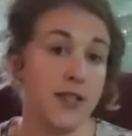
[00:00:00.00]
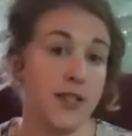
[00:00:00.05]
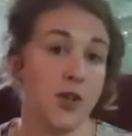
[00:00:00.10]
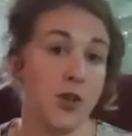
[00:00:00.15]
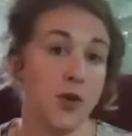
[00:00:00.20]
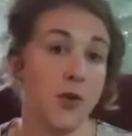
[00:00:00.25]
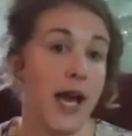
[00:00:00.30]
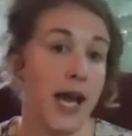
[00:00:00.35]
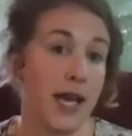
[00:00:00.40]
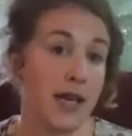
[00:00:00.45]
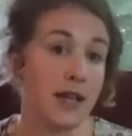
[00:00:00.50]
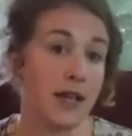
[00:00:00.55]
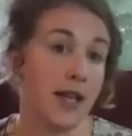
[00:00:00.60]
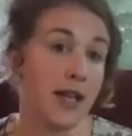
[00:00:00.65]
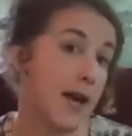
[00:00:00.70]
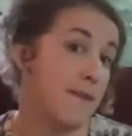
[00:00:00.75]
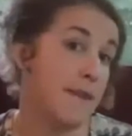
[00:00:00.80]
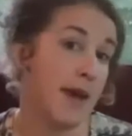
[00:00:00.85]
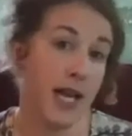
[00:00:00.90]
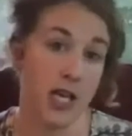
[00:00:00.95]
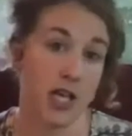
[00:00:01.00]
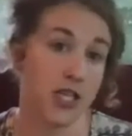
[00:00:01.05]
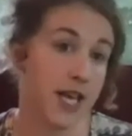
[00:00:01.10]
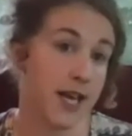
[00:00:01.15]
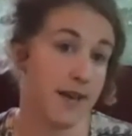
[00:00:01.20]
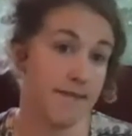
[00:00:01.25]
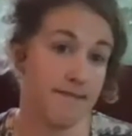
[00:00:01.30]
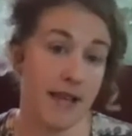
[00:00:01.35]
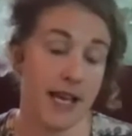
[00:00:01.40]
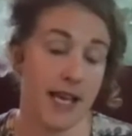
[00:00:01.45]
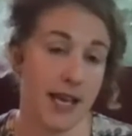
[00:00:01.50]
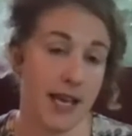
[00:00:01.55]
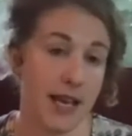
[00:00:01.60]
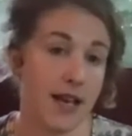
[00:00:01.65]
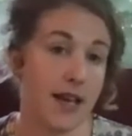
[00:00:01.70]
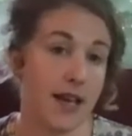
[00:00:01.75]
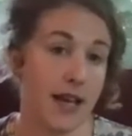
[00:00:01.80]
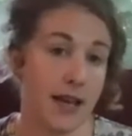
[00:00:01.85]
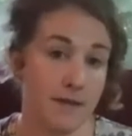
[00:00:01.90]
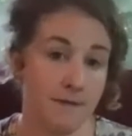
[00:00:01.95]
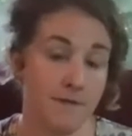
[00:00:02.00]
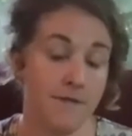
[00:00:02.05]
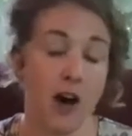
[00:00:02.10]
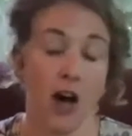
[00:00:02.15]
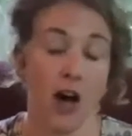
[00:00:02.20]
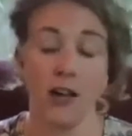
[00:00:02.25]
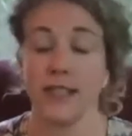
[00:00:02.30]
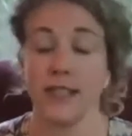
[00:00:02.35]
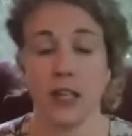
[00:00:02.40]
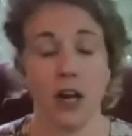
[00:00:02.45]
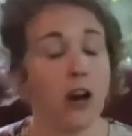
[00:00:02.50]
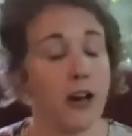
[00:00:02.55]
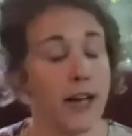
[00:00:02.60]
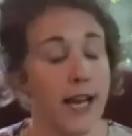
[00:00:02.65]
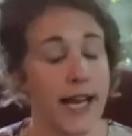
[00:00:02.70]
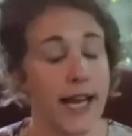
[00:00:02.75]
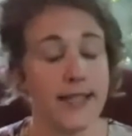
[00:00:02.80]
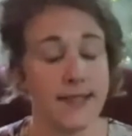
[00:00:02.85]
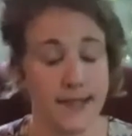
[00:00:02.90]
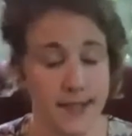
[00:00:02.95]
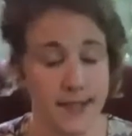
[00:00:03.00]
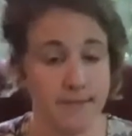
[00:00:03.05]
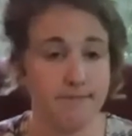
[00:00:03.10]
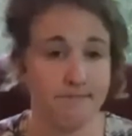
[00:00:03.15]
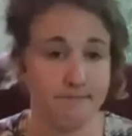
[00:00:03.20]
to handle it and manage it. It falls in our hands.